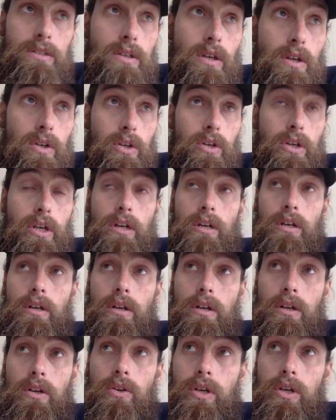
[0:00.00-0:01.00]
so you
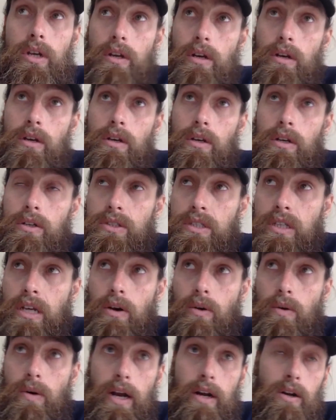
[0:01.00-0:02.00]
can set
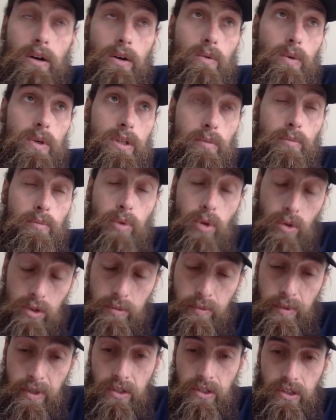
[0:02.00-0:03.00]
a record with the pole
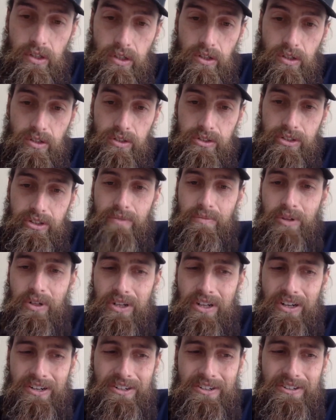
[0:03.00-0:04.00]
spear too. So I'm
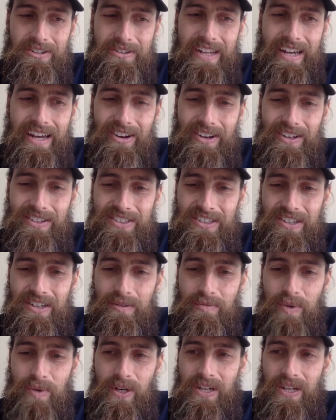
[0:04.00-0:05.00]
looking to do that also,
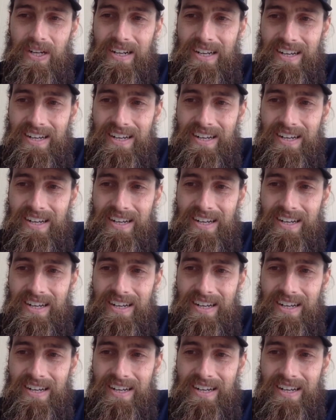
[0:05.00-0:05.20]
but